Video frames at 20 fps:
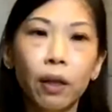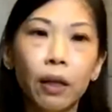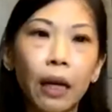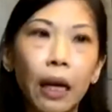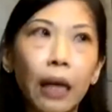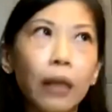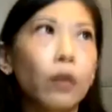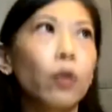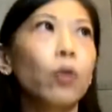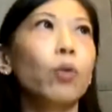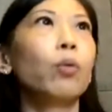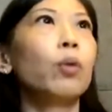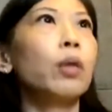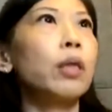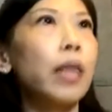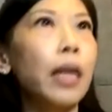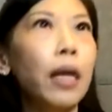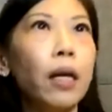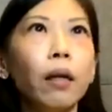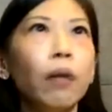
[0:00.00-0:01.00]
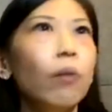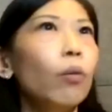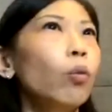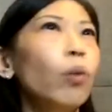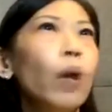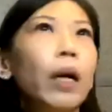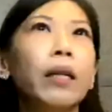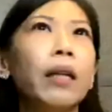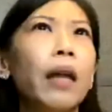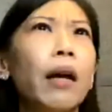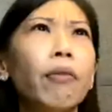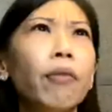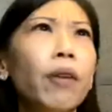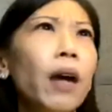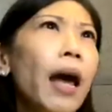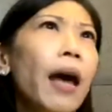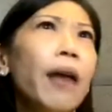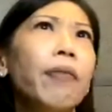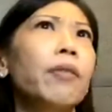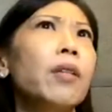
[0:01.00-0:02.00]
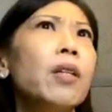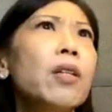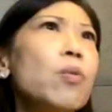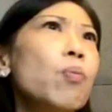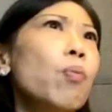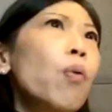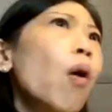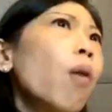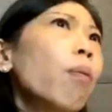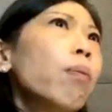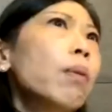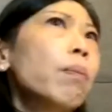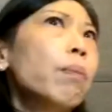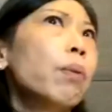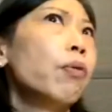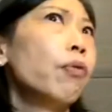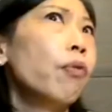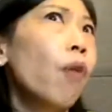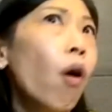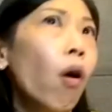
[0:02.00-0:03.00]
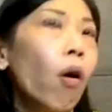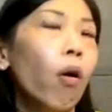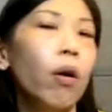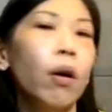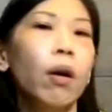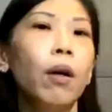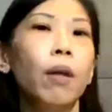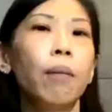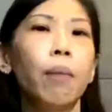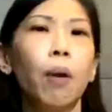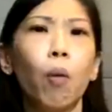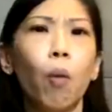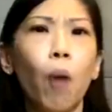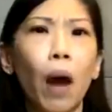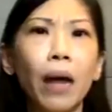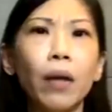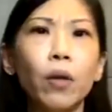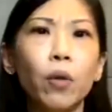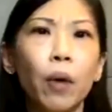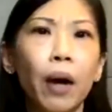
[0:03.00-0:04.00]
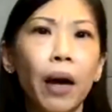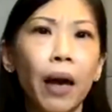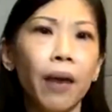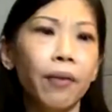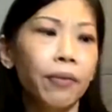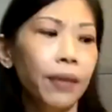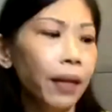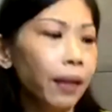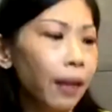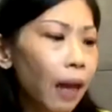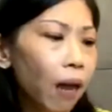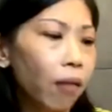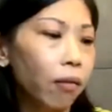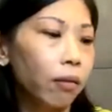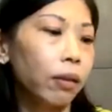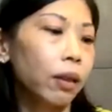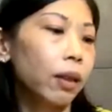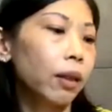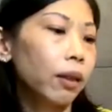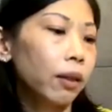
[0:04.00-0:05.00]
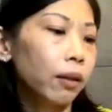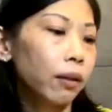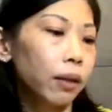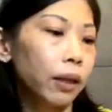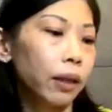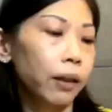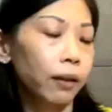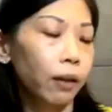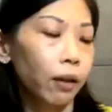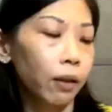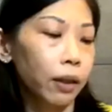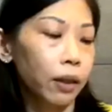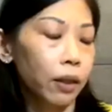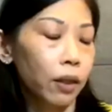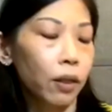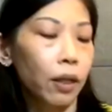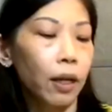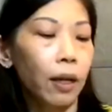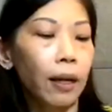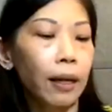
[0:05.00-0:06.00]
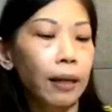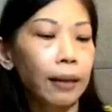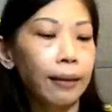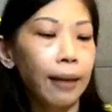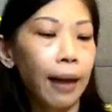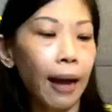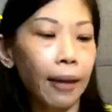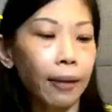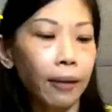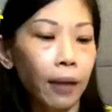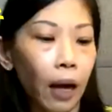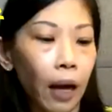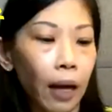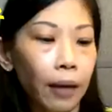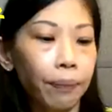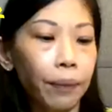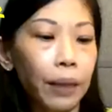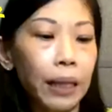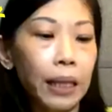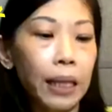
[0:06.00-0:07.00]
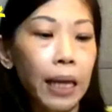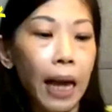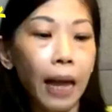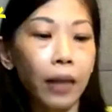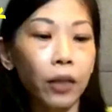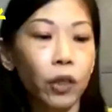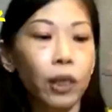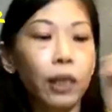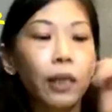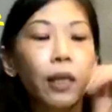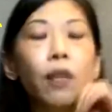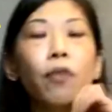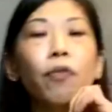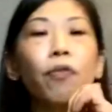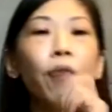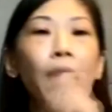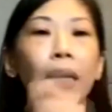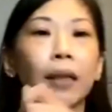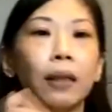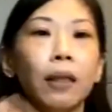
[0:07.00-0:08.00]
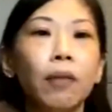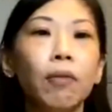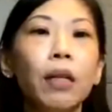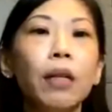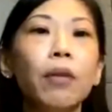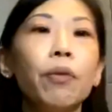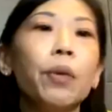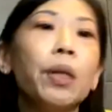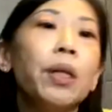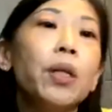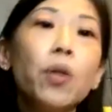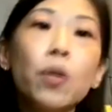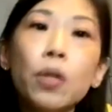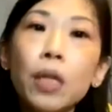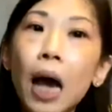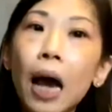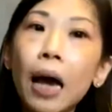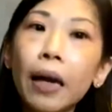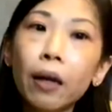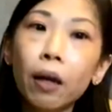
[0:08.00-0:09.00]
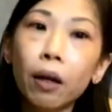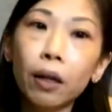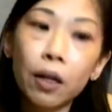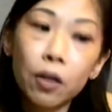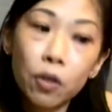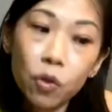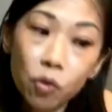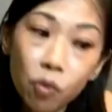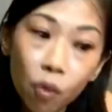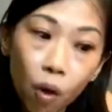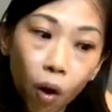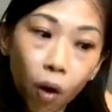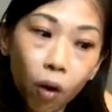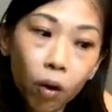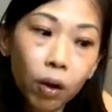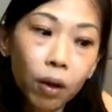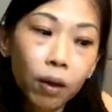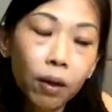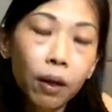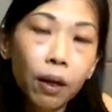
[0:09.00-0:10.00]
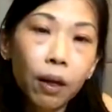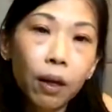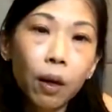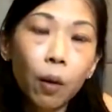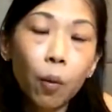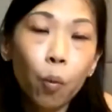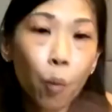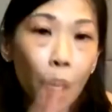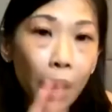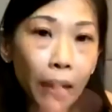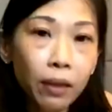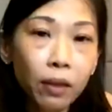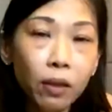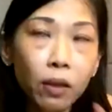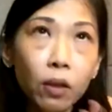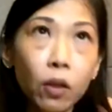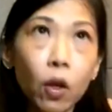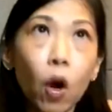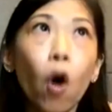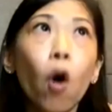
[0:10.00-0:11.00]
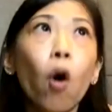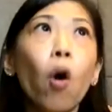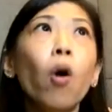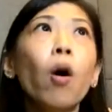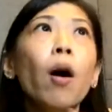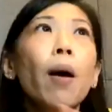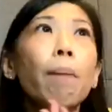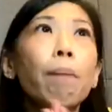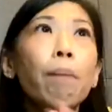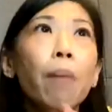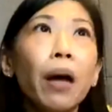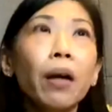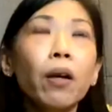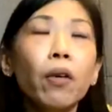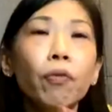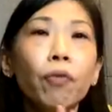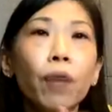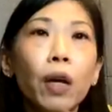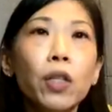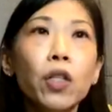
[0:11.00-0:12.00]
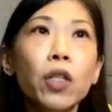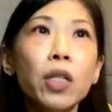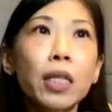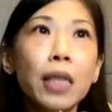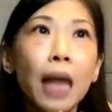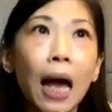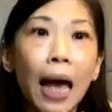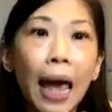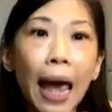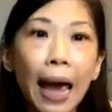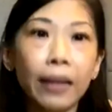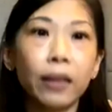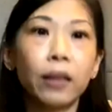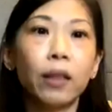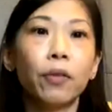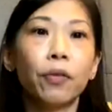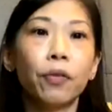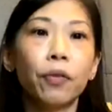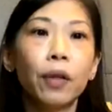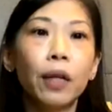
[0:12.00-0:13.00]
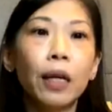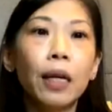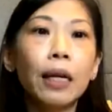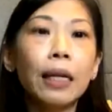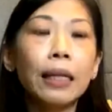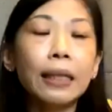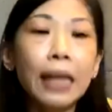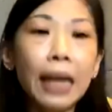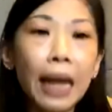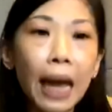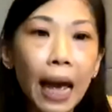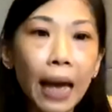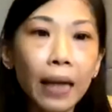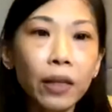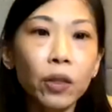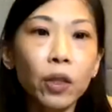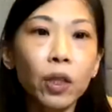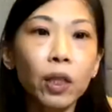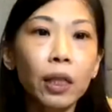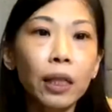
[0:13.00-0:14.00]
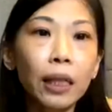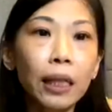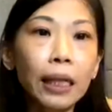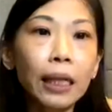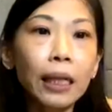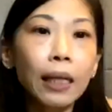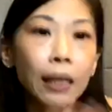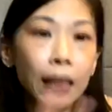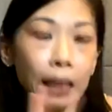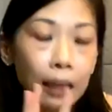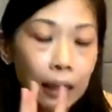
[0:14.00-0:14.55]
and you were saying, "Oh, I never have this problem before, but why do I have that now?" Right? All this. Then it actually effectively reduces high cholesterol. When your macrophages are active, they actually